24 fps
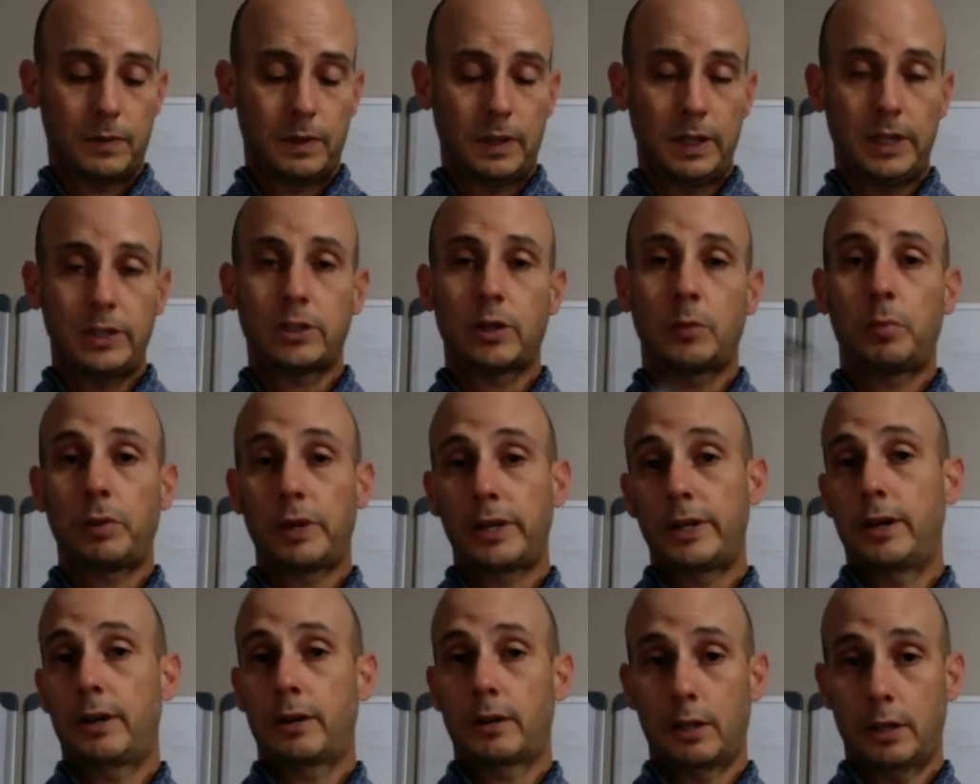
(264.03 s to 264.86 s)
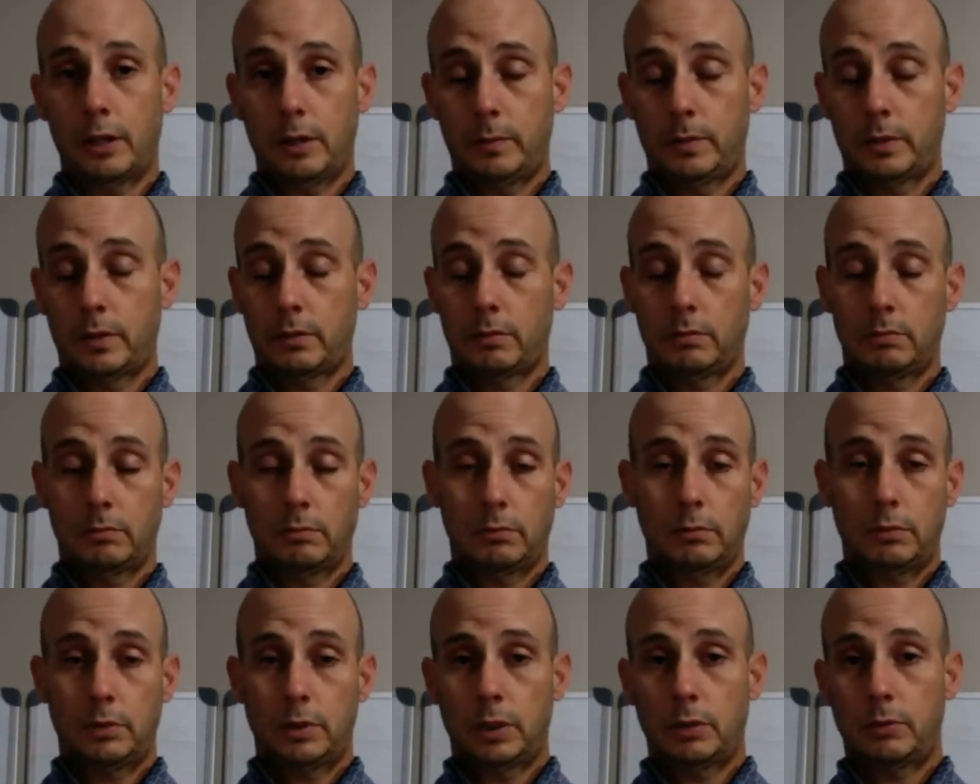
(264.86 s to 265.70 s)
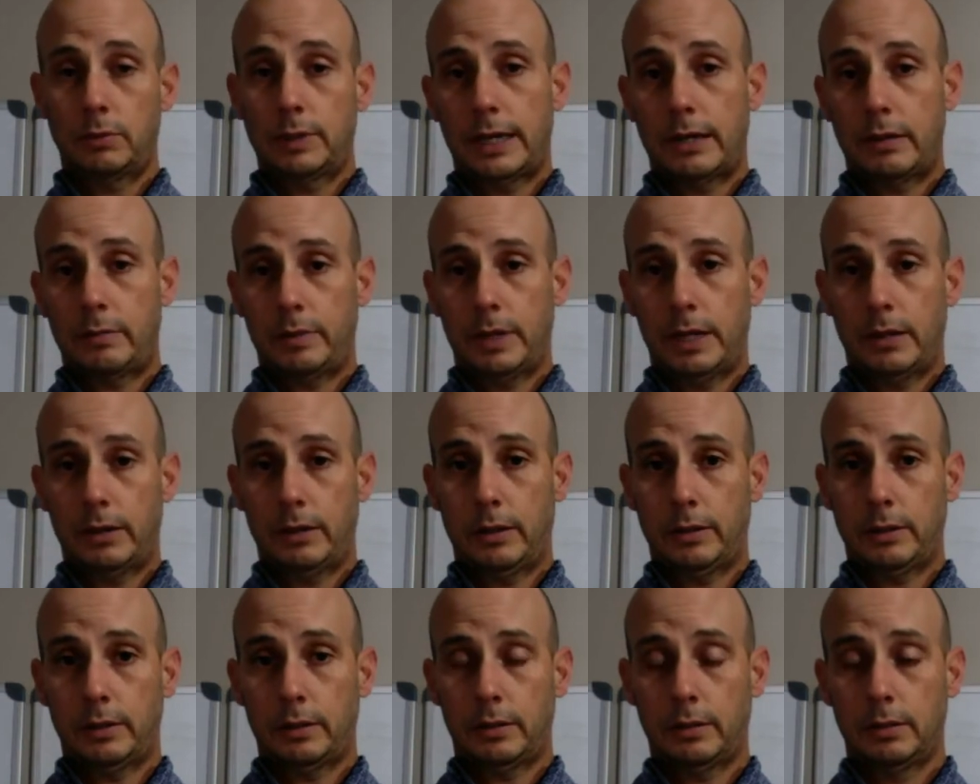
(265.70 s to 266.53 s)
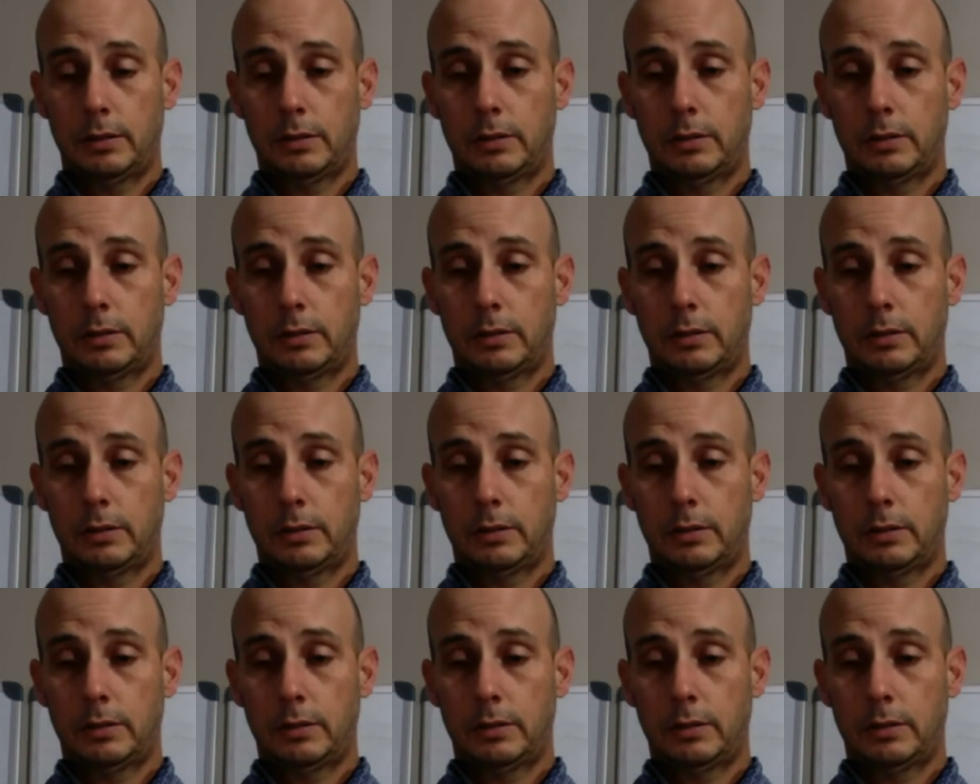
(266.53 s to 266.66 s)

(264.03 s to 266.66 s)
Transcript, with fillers: these are player clubs, no doubt about it.